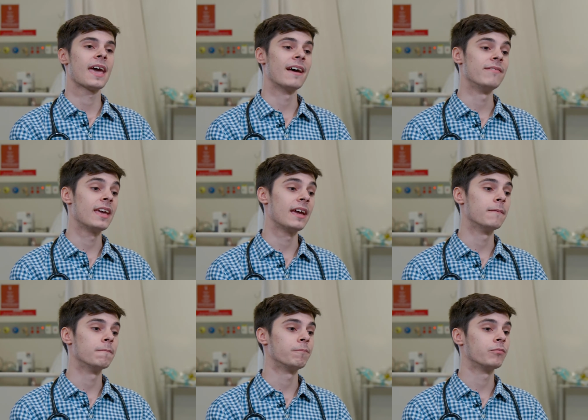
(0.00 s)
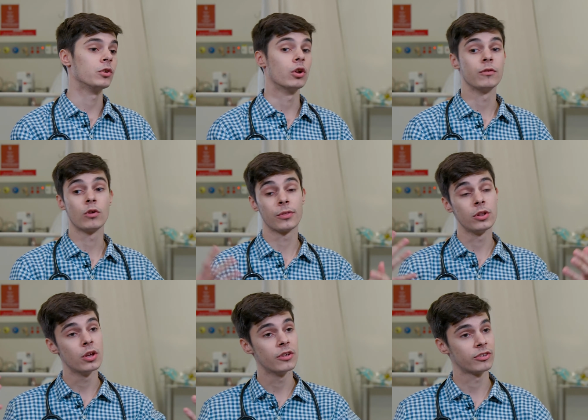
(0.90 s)
And then, you know, you've got the
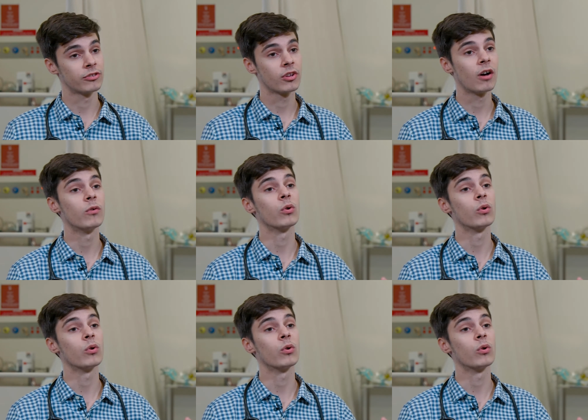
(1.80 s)
nursing staff